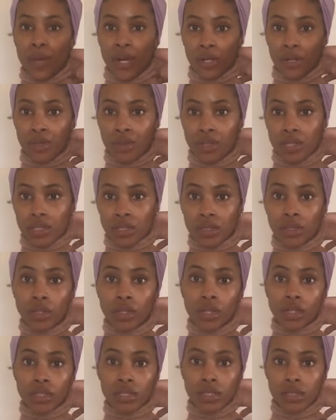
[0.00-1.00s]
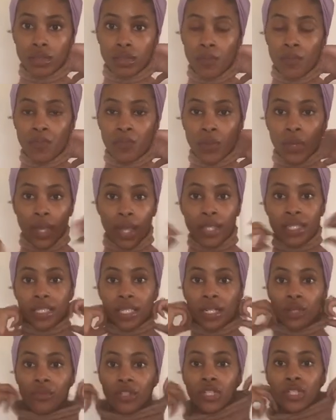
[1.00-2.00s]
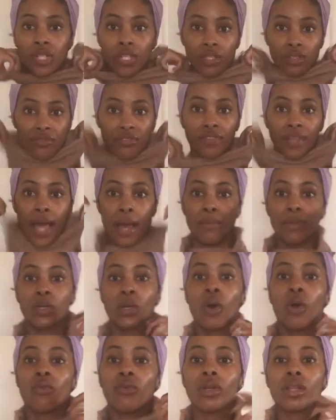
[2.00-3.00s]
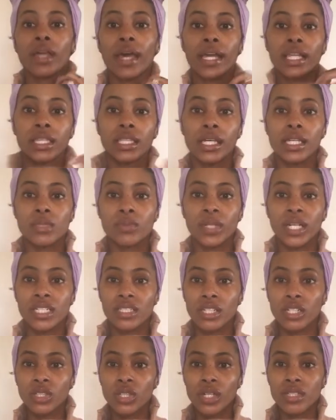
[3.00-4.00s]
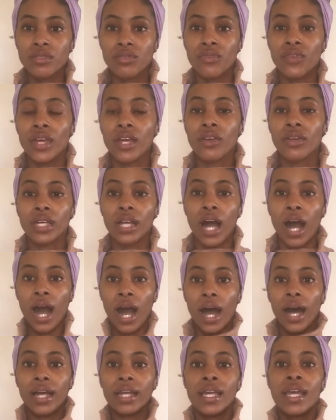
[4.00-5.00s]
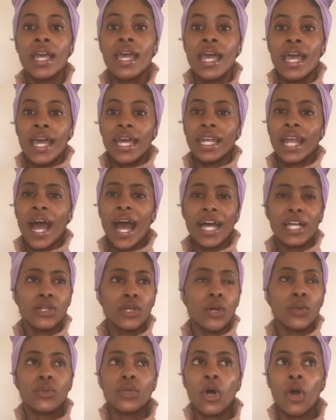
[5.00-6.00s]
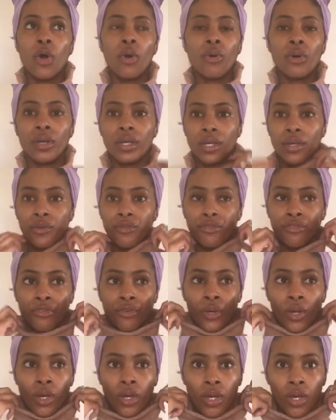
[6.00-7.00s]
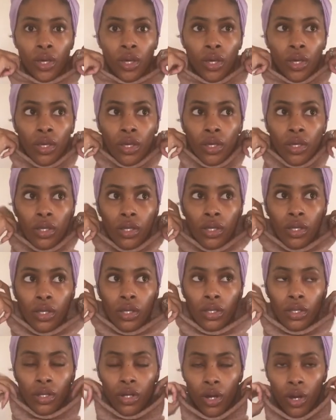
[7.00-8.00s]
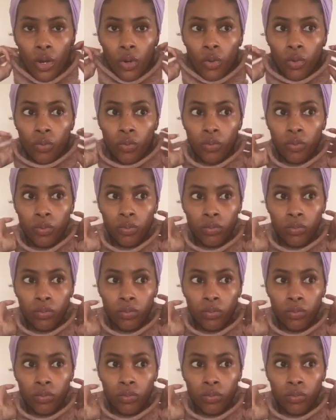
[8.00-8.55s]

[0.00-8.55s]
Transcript: better this looks instead of it just flapping over like this, because it looks very odd. And I don't know if, you know,